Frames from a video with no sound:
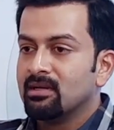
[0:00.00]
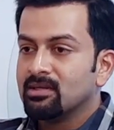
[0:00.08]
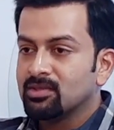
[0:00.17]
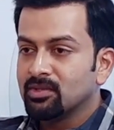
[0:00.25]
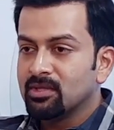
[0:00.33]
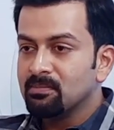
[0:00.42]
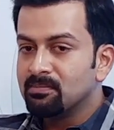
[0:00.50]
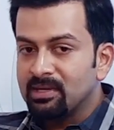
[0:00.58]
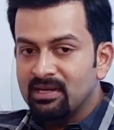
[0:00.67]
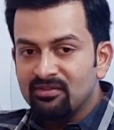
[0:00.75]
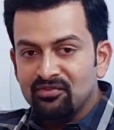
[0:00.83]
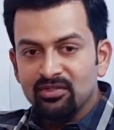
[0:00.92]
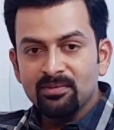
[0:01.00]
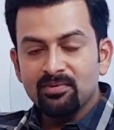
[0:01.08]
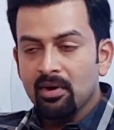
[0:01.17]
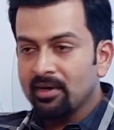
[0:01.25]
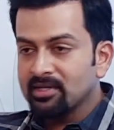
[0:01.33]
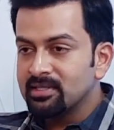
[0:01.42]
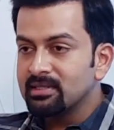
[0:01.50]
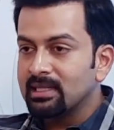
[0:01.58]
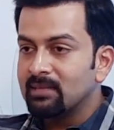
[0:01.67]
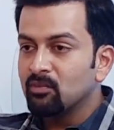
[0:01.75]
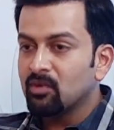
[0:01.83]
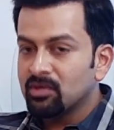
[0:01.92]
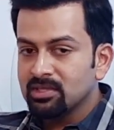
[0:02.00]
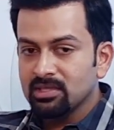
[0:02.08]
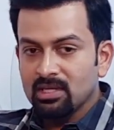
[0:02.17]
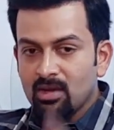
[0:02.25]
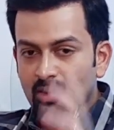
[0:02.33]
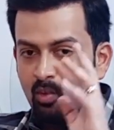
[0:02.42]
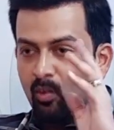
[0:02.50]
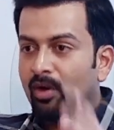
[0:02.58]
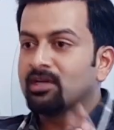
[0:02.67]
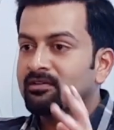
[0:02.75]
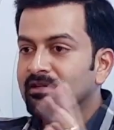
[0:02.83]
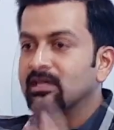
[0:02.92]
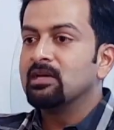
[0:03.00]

So the brief to the production team was whatever he